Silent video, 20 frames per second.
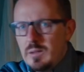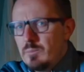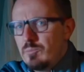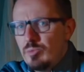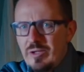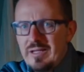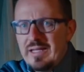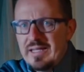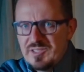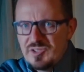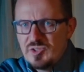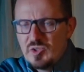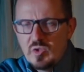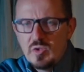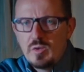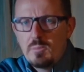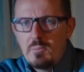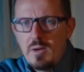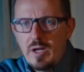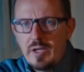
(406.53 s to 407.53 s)
But an
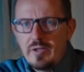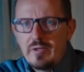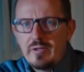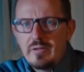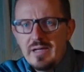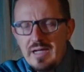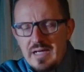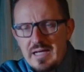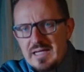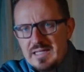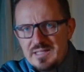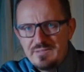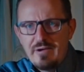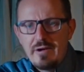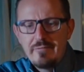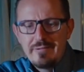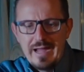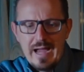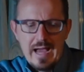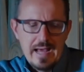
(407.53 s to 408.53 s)
external monitor is
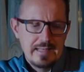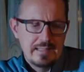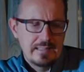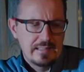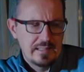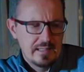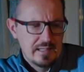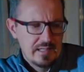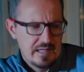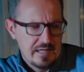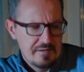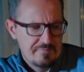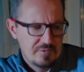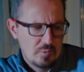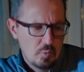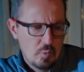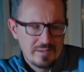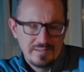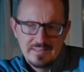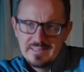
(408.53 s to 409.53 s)
very handy if you
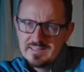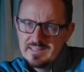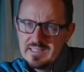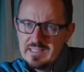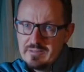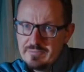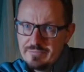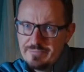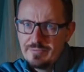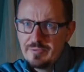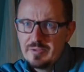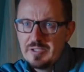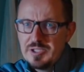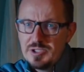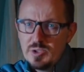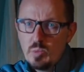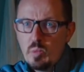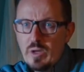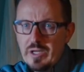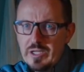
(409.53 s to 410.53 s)
want to see the footage
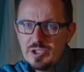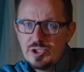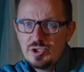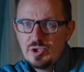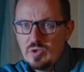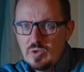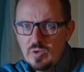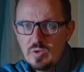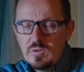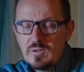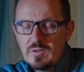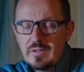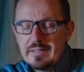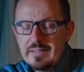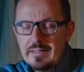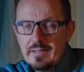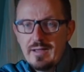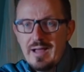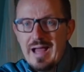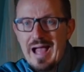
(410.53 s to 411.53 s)
and what it should look
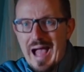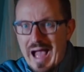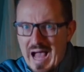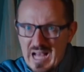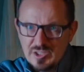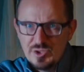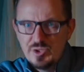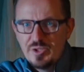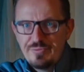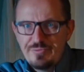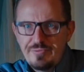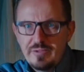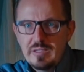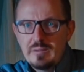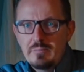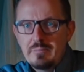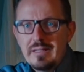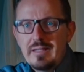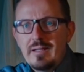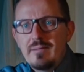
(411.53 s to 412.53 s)
like as you're
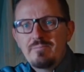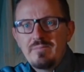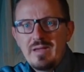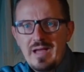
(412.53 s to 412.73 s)
filming,